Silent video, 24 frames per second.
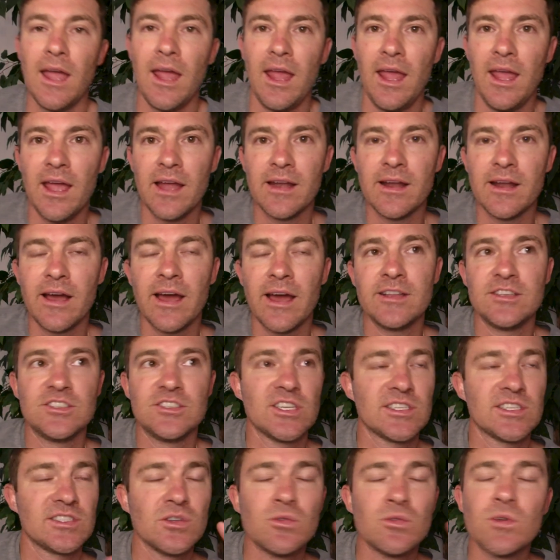And I
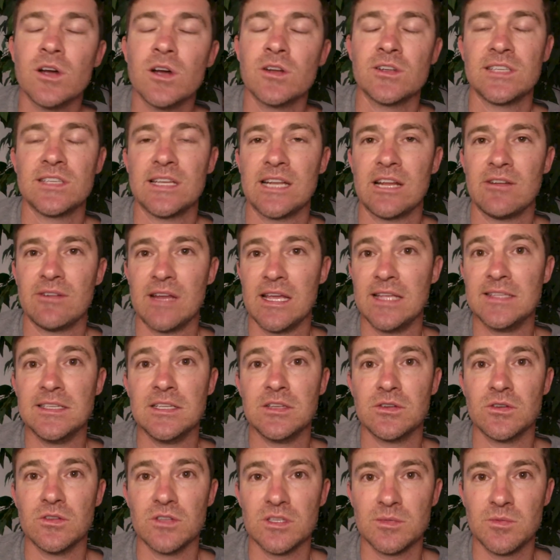just don't understand how an 18
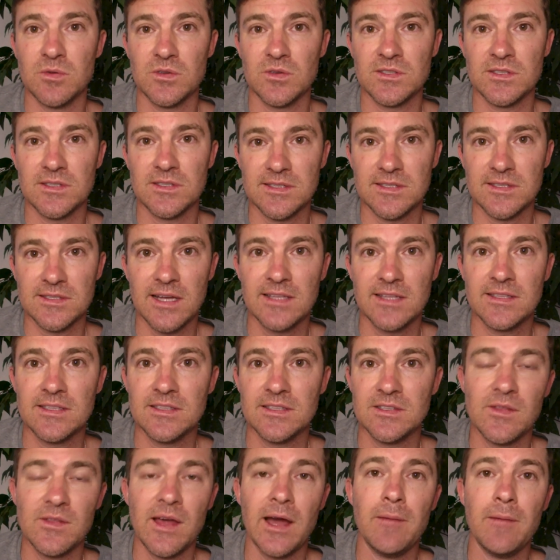year old is supposed to decide to
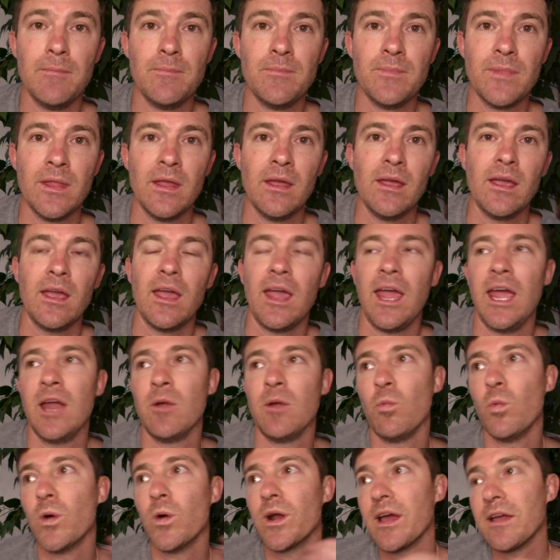do that.
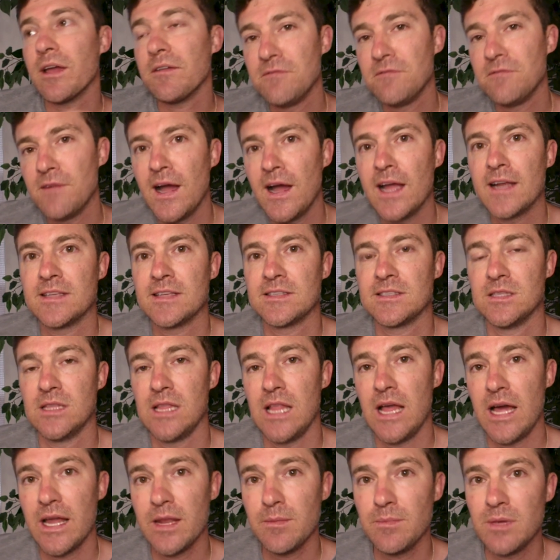And what I find is a
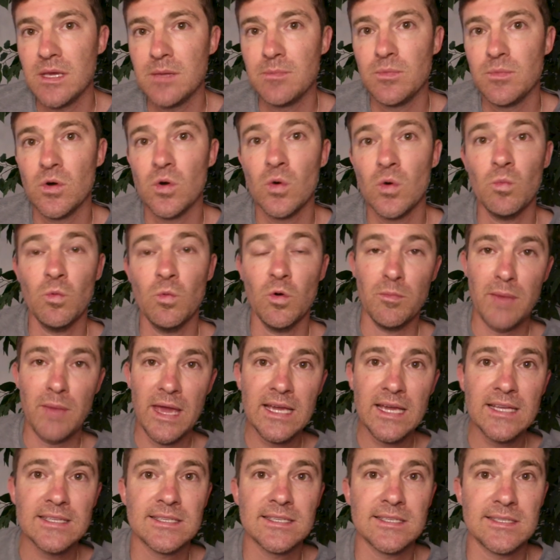lot of people will
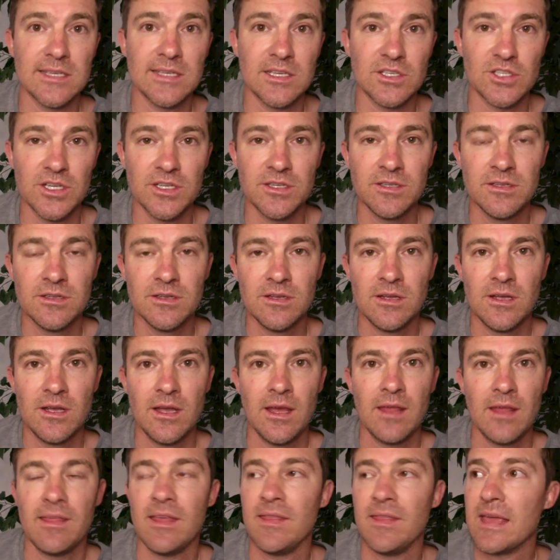make a decision,
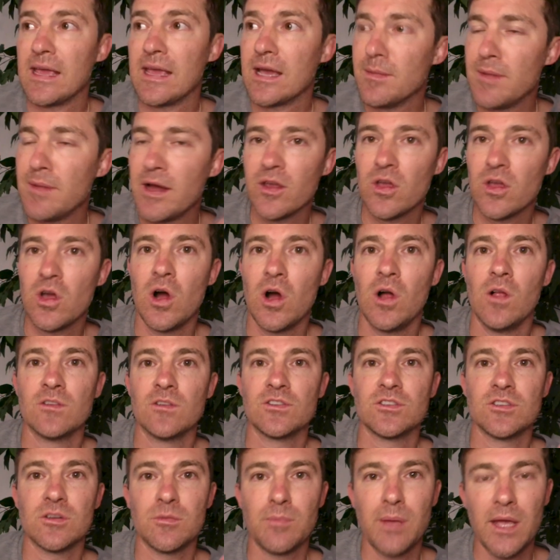then they come out of
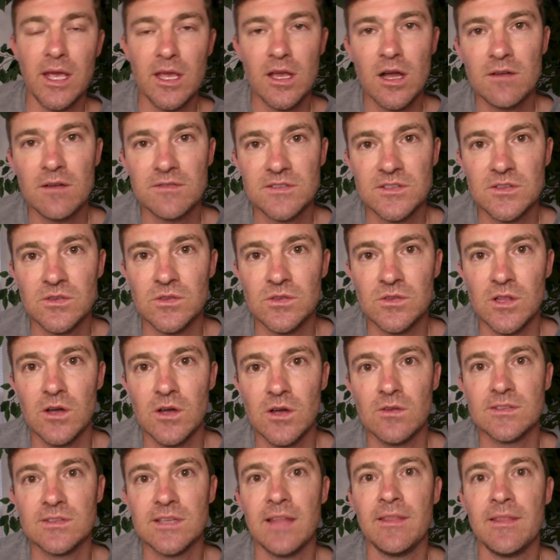college, they're paying off student
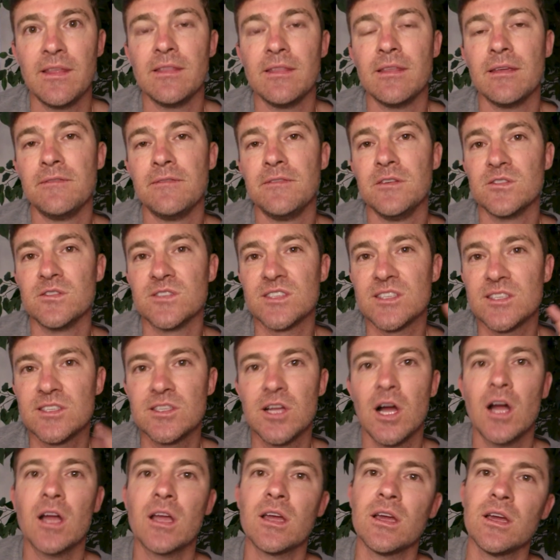loans, and then they feel
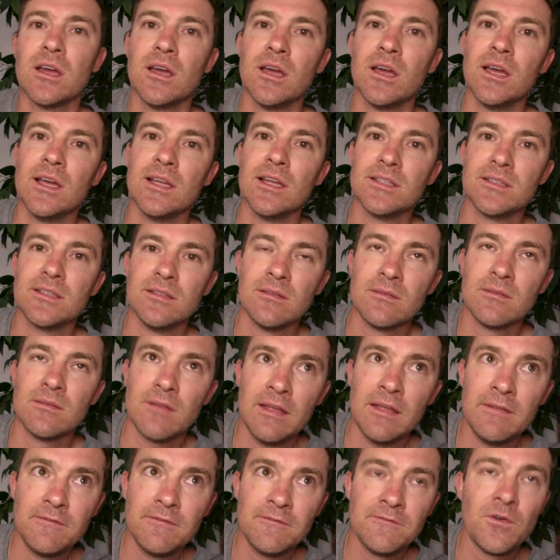stuck
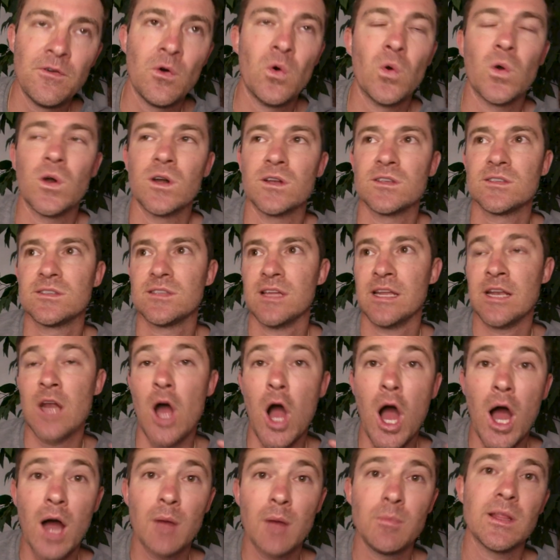and forced and
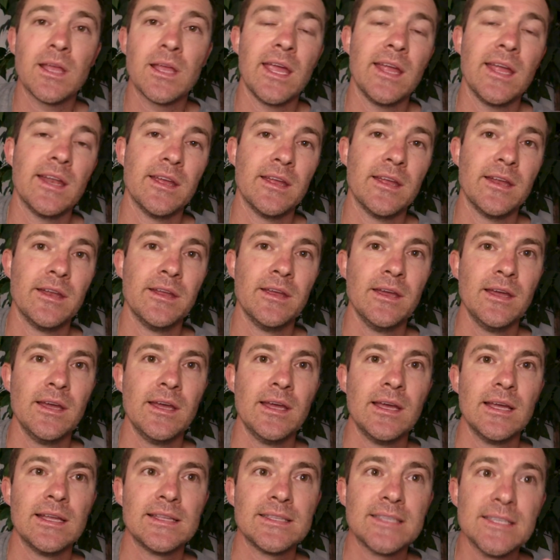obligated
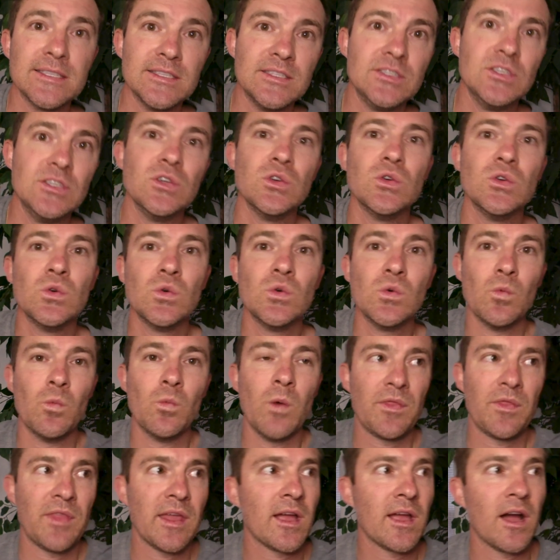to do
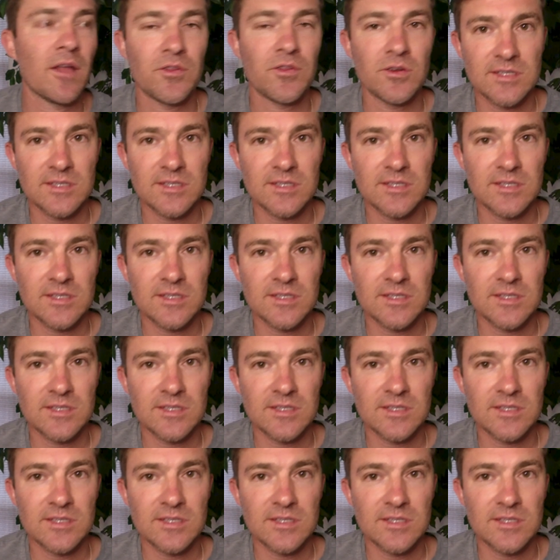what they got their